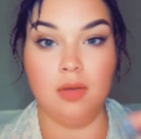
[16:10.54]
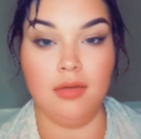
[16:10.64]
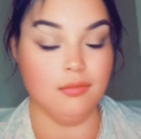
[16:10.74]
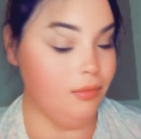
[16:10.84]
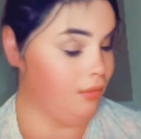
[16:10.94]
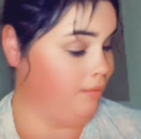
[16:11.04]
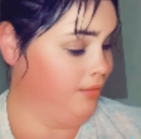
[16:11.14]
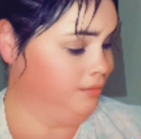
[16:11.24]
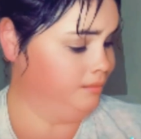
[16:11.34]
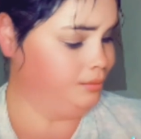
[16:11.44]
It's really good. I
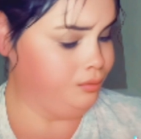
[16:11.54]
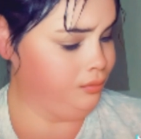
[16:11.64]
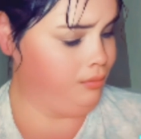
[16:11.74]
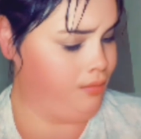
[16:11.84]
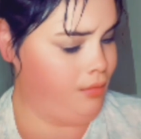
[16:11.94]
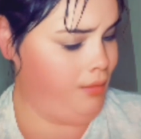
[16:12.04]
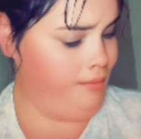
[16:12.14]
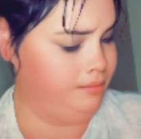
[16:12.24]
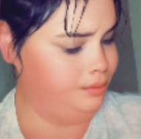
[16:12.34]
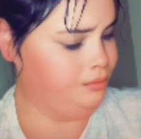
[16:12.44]
mean,
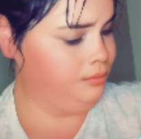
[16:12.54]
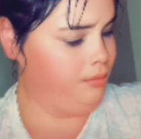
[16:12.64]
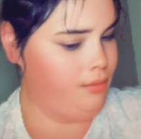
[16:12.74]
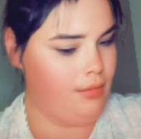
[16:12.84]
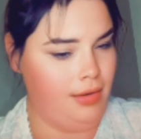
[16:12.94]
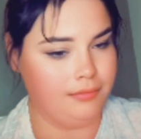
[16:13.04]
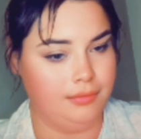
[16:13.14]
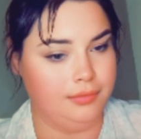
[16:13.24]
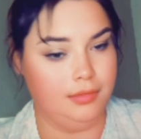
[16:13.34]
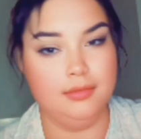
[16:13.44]

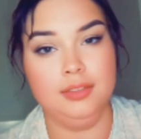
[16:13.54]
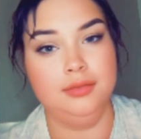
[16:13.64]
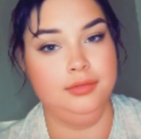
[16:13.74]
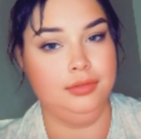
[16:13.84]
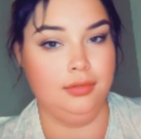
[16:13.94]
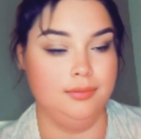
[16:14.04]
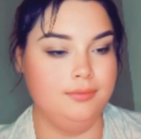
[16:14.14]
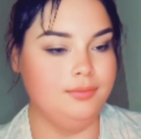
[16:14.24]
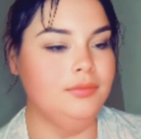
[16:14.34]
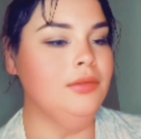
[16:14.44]
it's a good tasting chip.
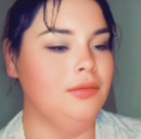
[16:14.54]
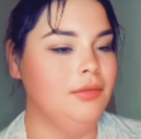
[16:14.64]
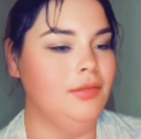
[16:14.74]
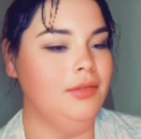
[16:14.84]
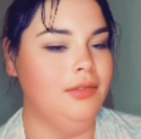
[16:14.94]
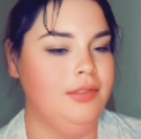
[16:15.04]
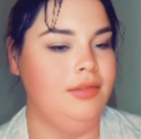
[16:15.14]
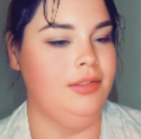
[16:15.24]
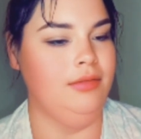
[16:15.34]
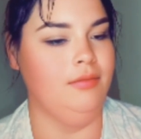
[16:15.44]

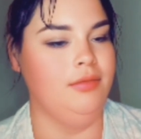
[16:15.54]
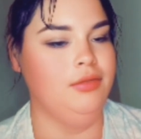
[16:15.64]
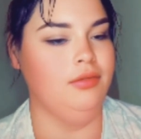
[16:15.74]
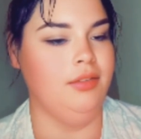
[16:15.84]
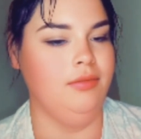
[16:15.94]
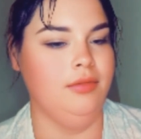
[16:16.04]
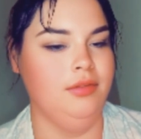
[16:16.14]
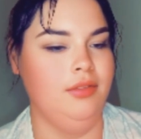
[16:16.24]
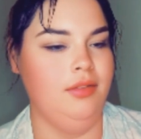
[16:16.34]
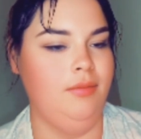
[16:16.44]
Then I'm gonna try one of the